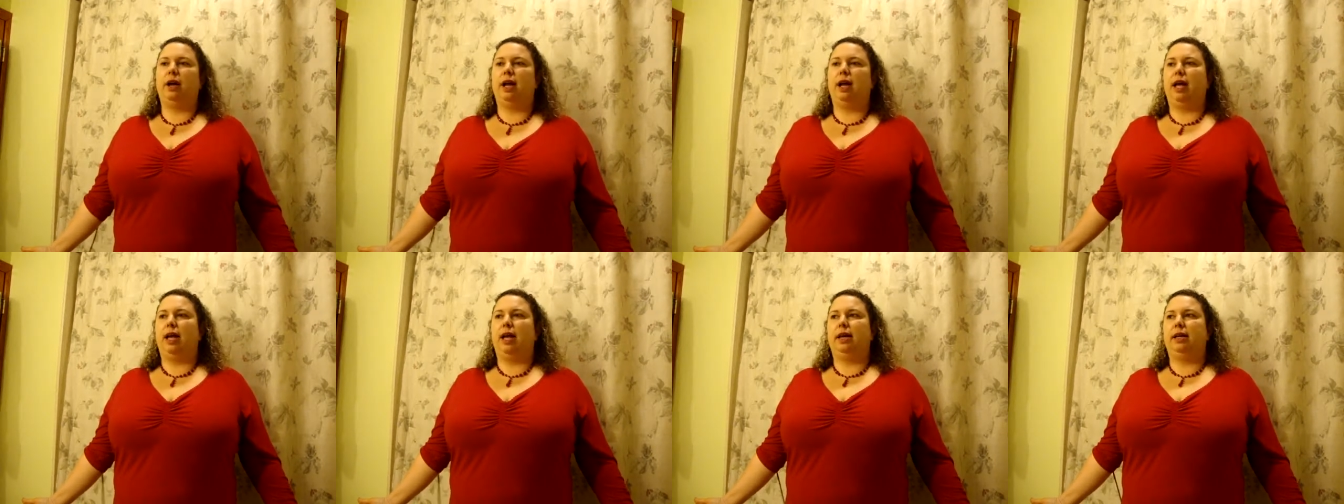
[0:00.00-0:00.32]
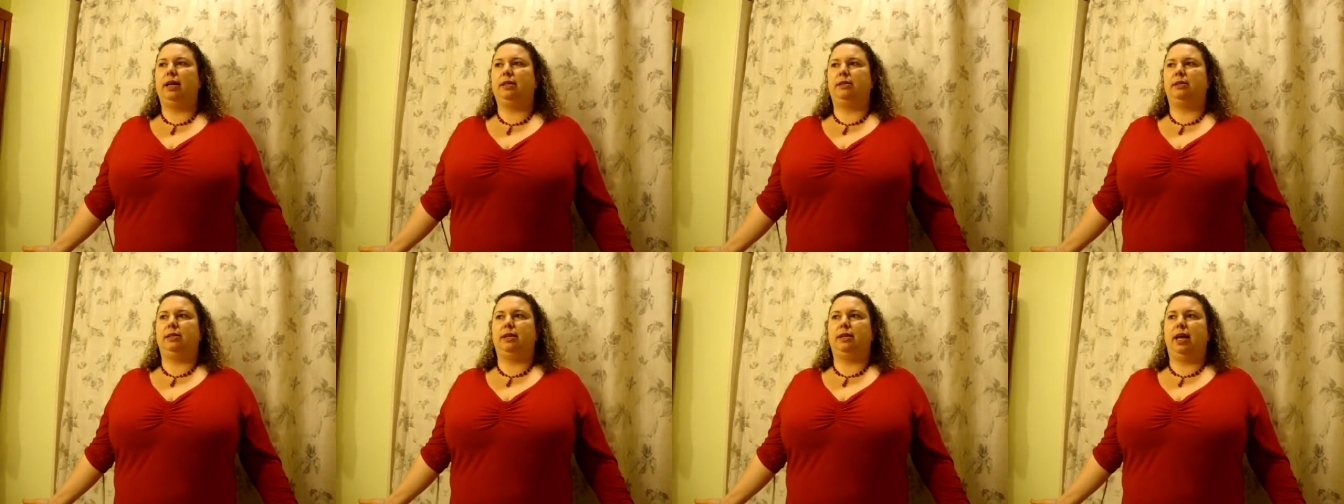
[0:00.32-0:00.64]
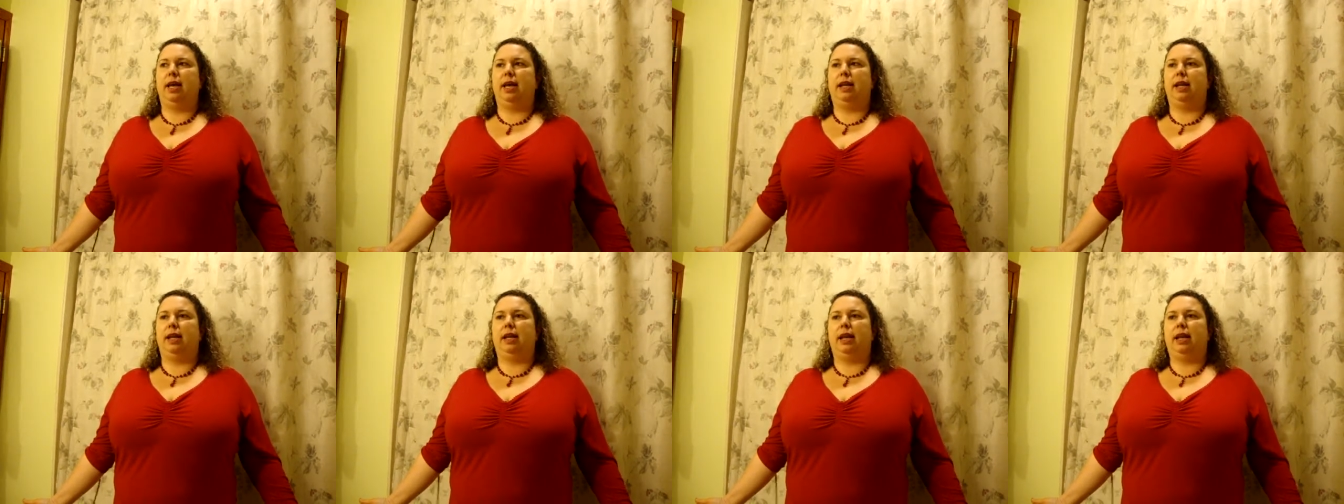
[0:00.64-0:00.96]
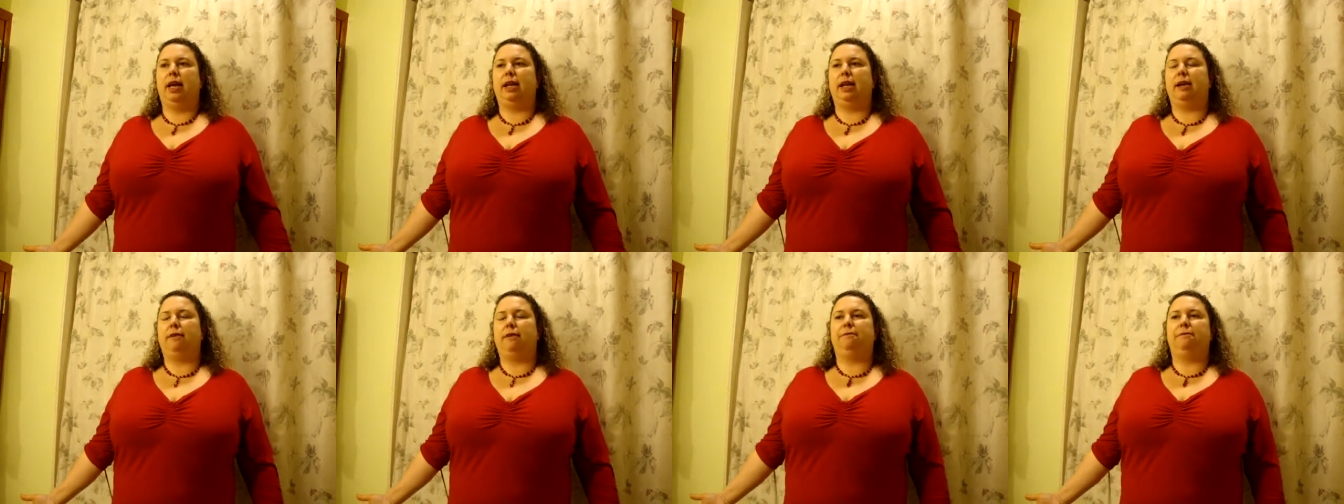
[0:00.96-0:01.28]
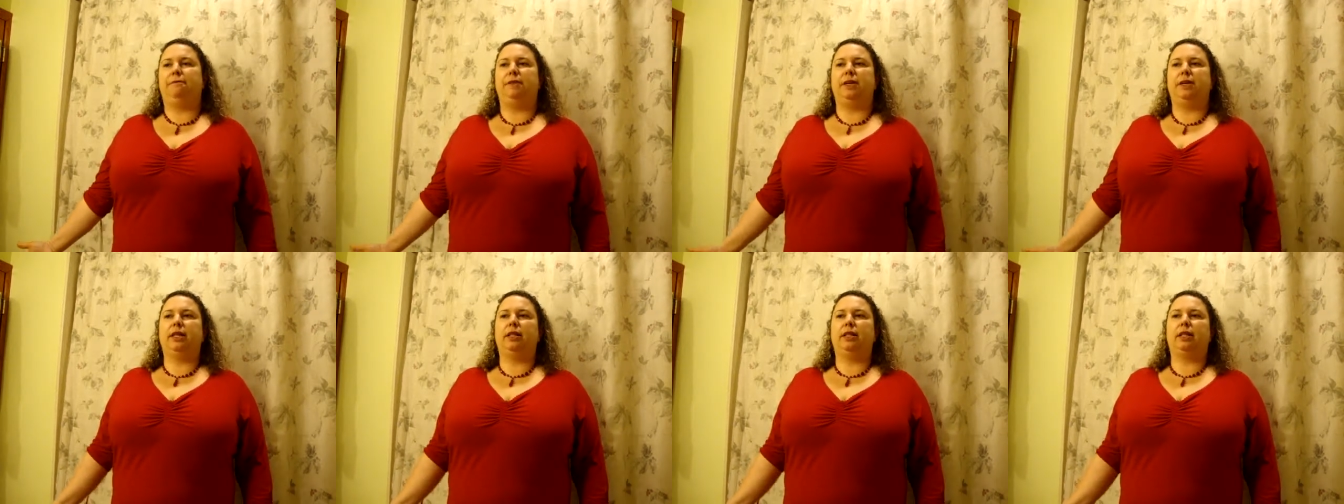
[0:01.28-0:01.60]
and I
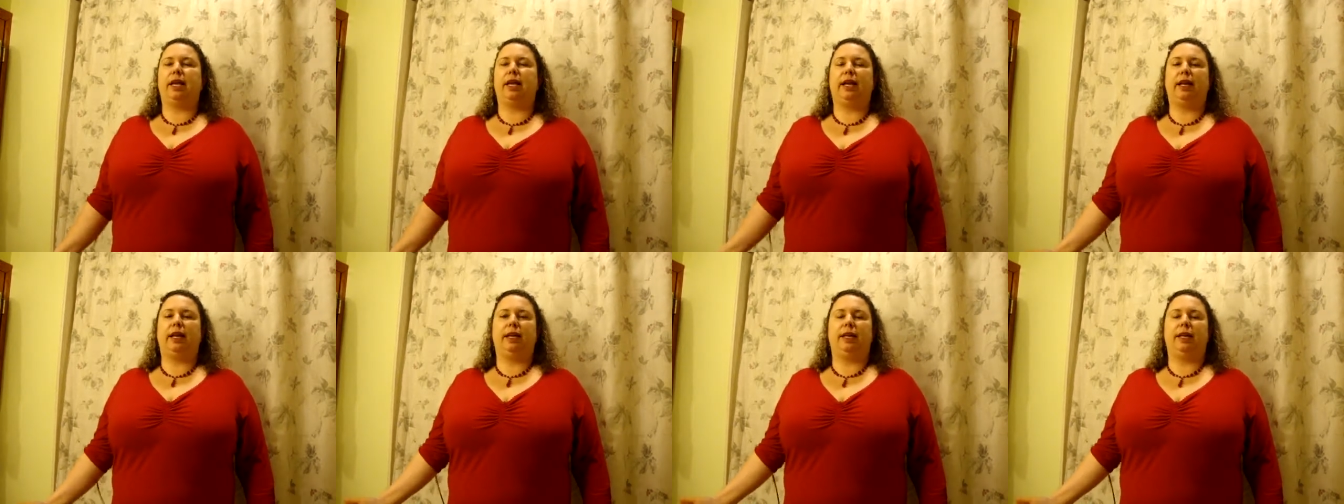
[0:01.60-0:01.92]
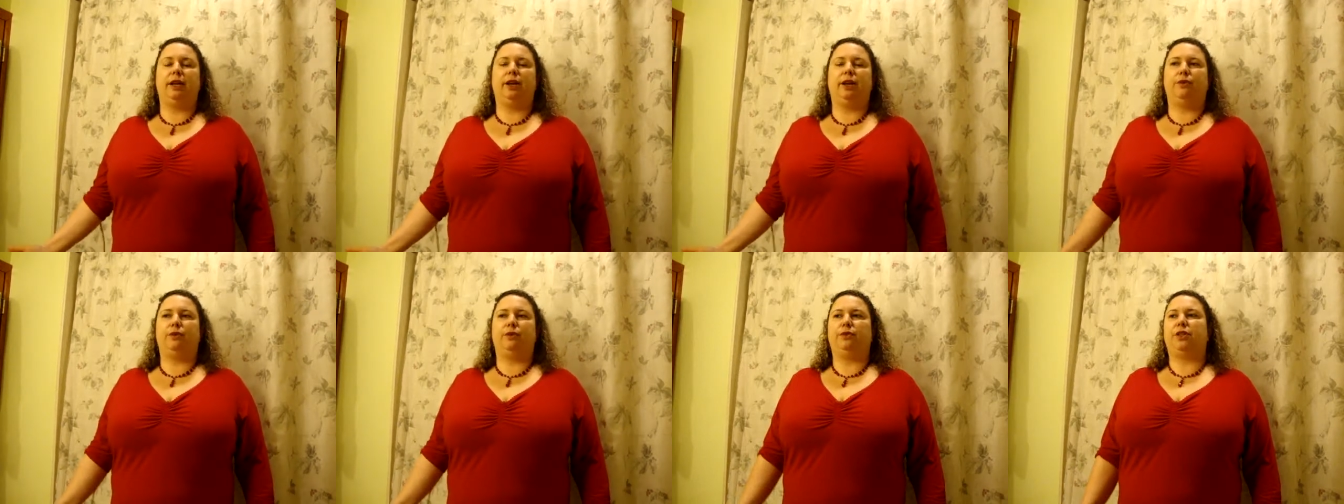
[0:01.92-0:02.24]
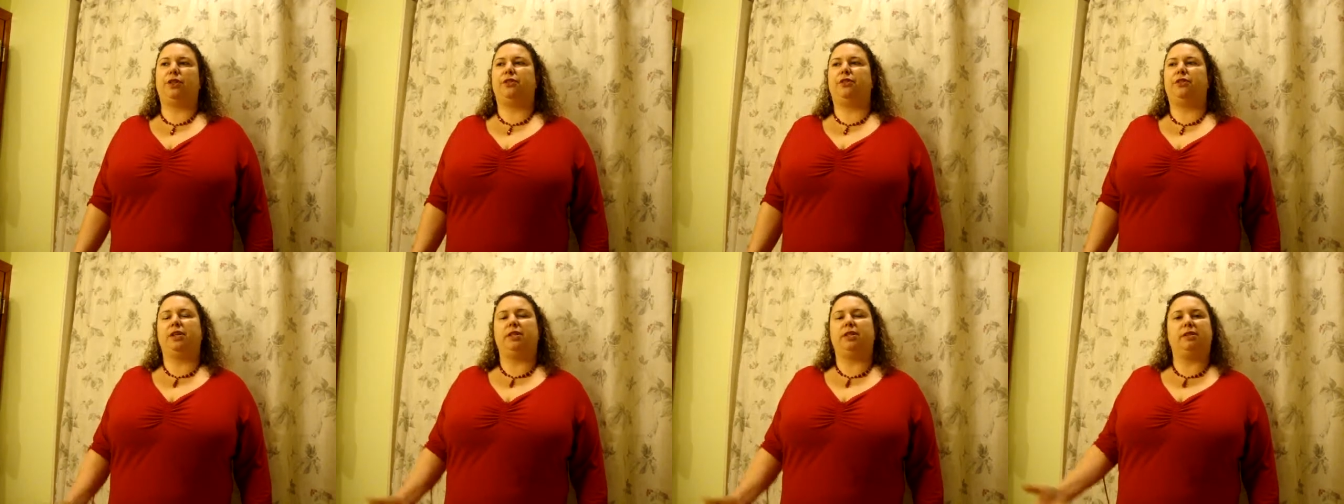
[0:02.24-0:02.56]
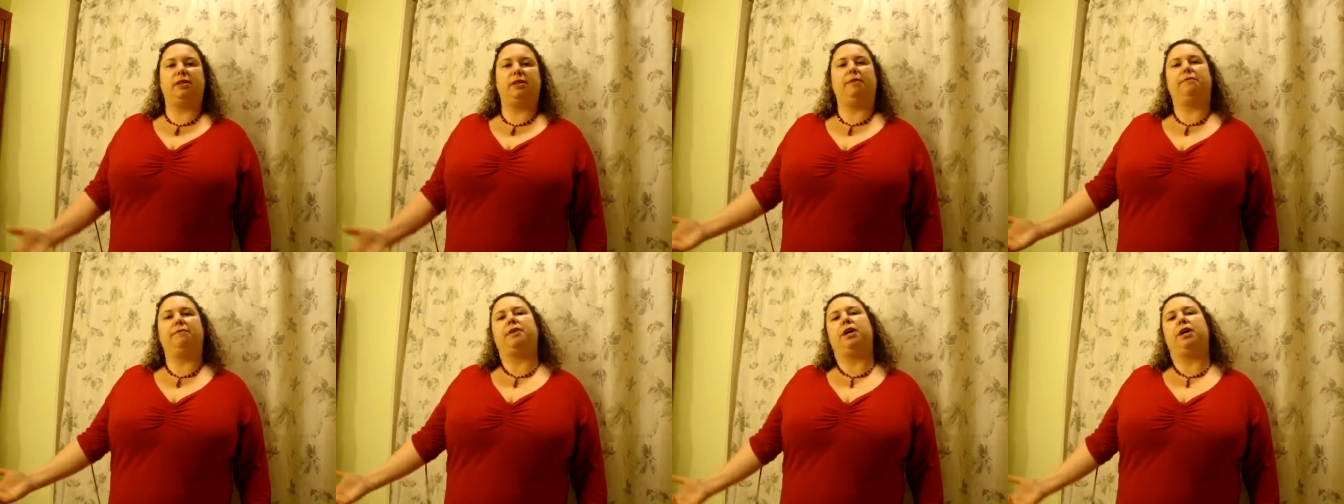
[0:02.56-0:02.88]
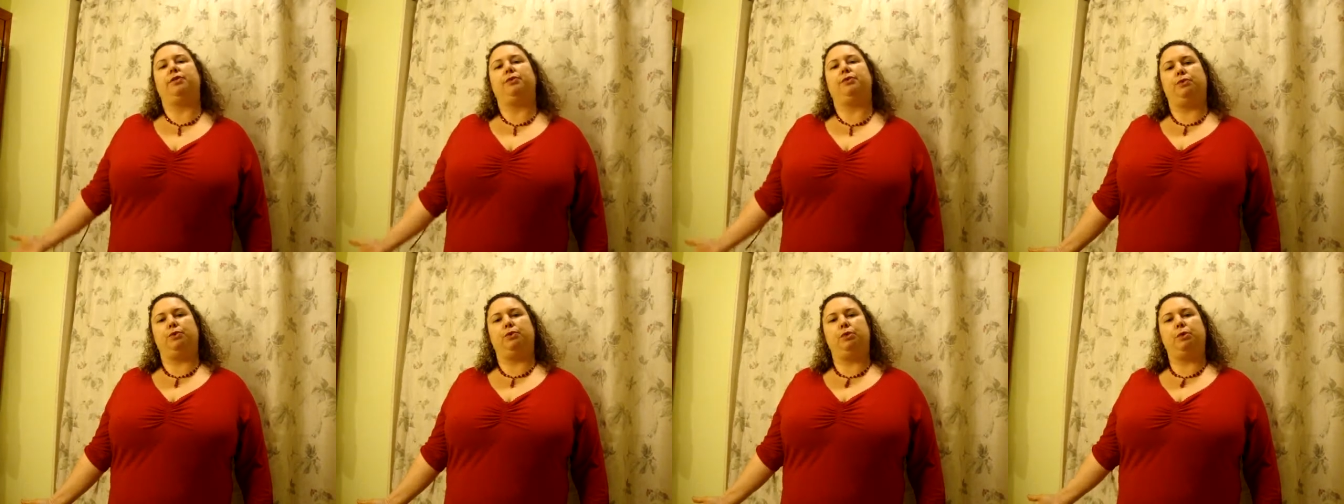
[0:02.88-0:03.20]
feel like, you know, the things that I've
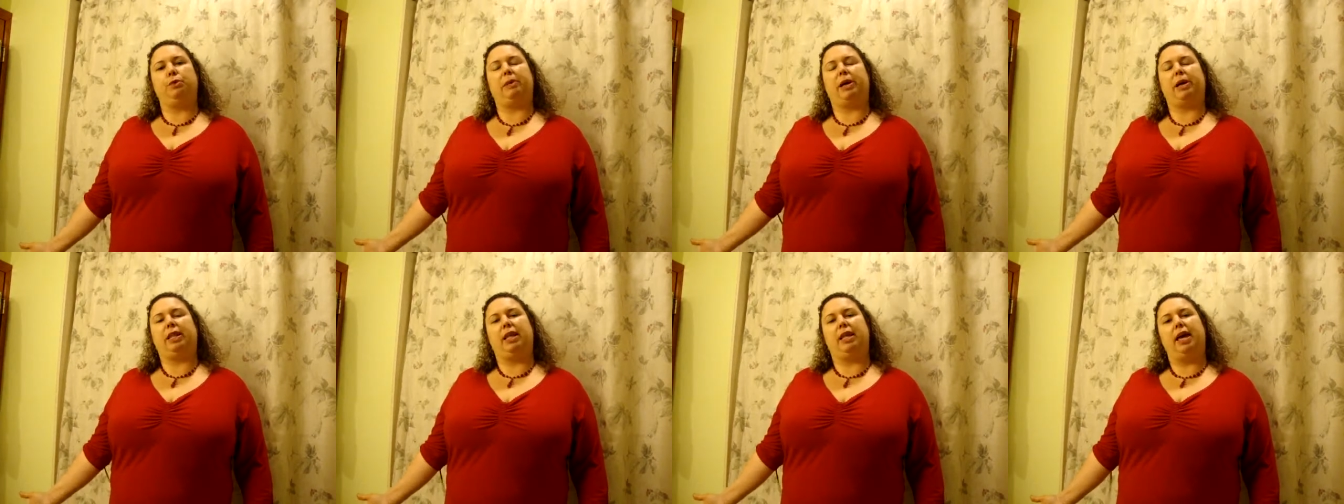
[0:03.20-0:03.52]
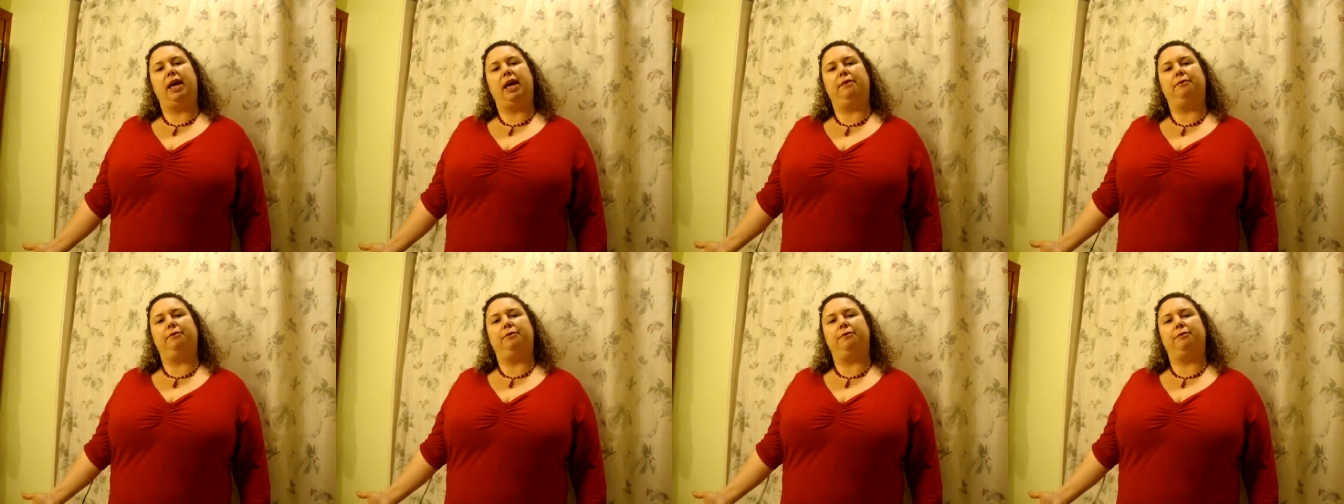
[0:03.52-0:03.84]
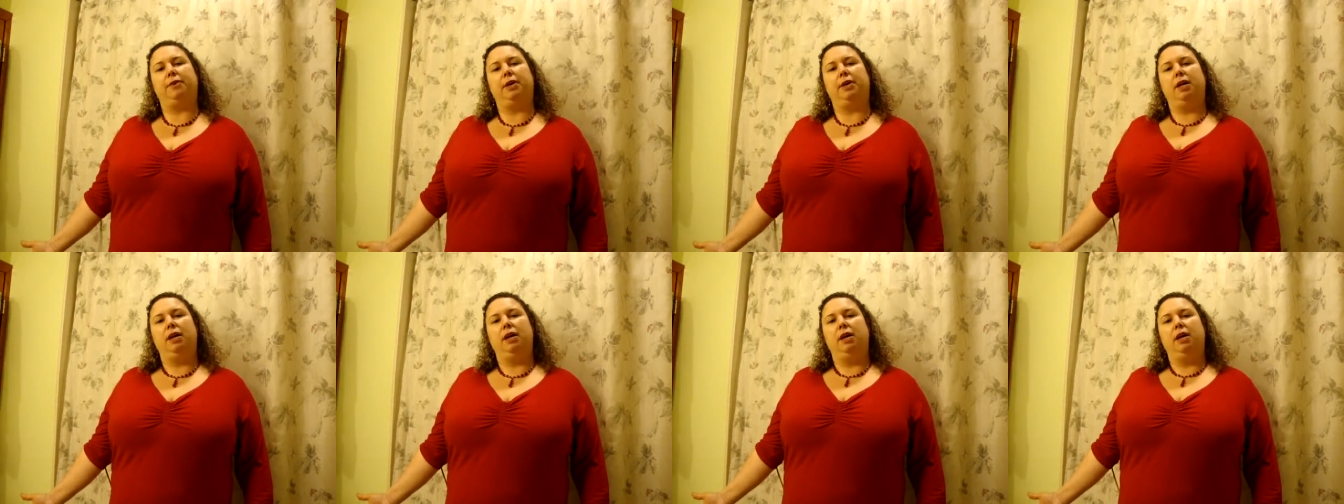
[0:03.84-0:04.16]
gone through in my life,